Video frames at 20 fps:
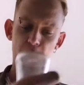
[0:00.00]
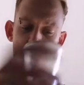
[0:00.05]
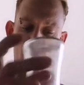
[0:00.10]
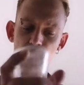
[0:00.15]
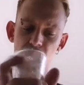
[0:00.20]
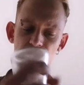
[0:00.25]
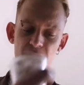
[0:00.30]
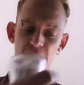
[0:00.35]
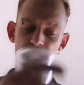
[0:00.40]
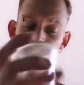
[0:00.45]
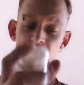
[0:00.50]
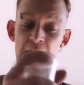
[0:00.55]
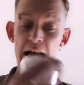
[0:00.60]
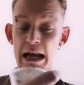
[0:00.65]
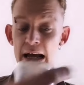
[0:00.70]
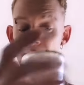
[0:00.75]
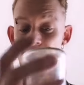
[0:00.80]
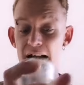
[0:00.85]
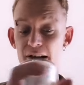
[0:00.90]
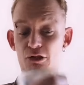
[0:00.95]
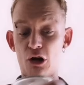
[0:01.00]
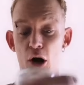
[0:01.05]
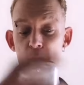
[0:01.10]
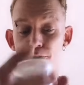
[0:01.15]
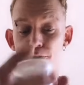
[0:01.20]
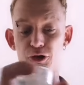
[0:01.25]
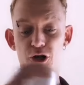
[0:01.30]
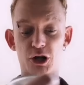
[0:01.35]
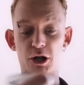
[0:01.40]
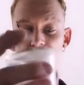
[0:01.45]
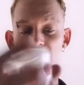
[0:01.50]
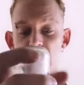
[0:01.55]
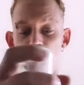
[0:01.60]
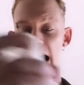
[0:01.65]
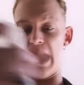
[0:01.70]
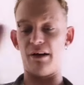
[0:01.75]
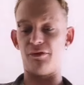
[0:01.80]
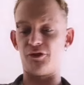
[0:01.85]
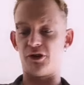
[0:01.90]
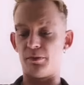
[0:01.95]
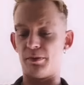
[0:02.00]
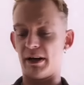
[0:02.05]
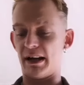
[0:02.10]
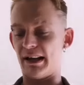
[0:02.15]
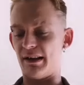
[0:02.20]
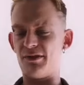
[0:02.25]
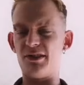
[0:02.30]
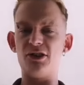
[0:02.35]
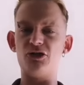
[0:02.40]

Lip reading: peppercorns in. That's optional, you don't have to,